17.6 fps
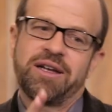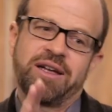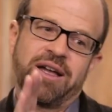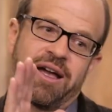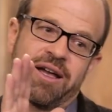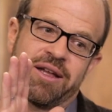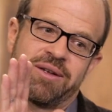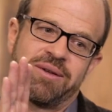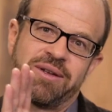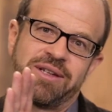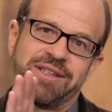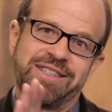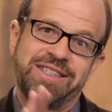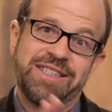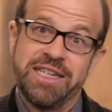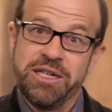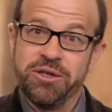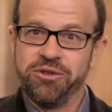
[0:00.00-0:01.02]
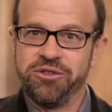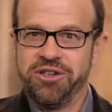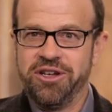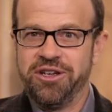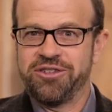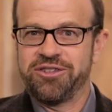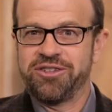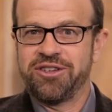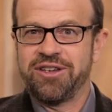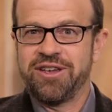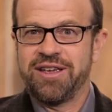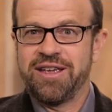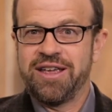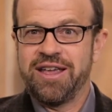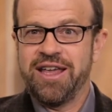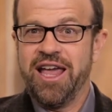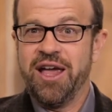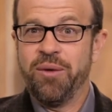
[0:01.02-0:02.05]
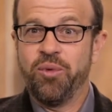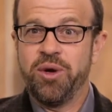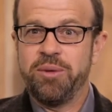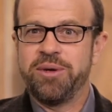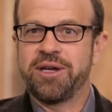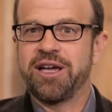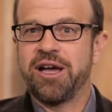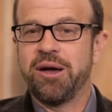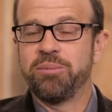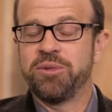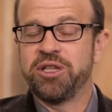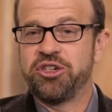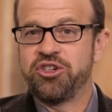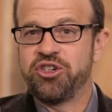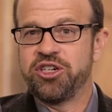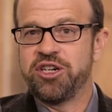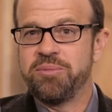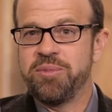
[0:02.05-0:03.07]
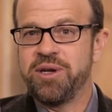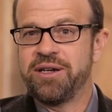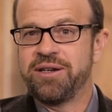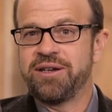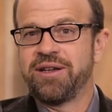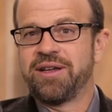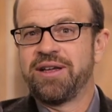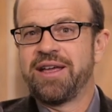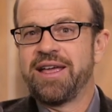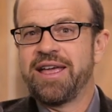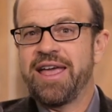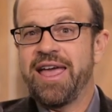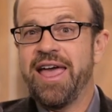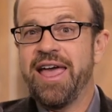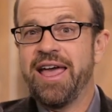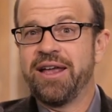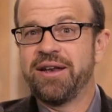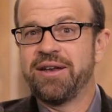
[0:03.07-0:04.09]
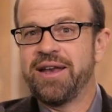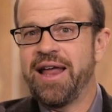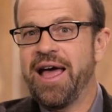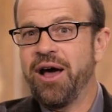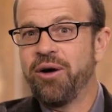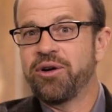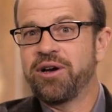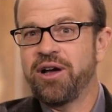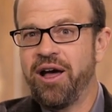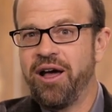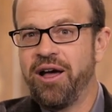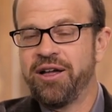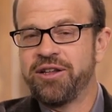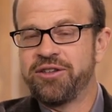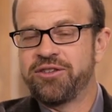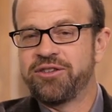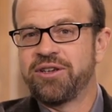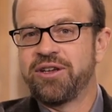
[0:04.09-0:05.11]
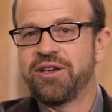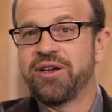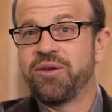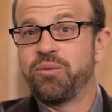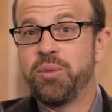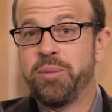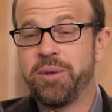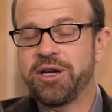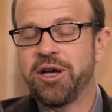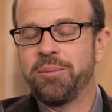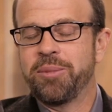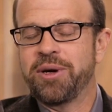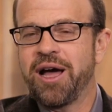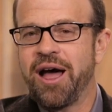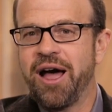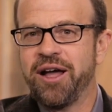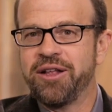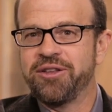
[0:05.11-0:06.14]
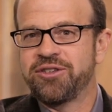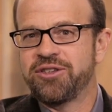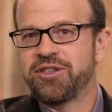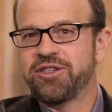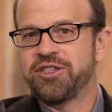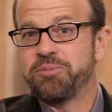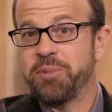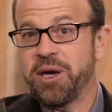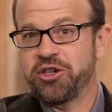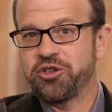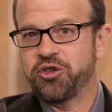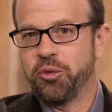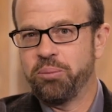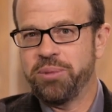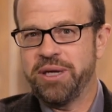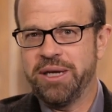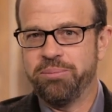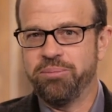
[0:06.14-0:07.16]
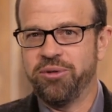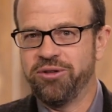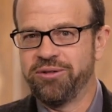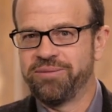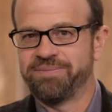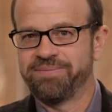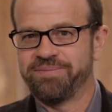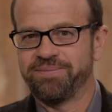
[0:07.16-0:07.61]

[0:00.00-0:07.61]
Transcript: God seals us and we become legitimate and now God's, we become God's special people.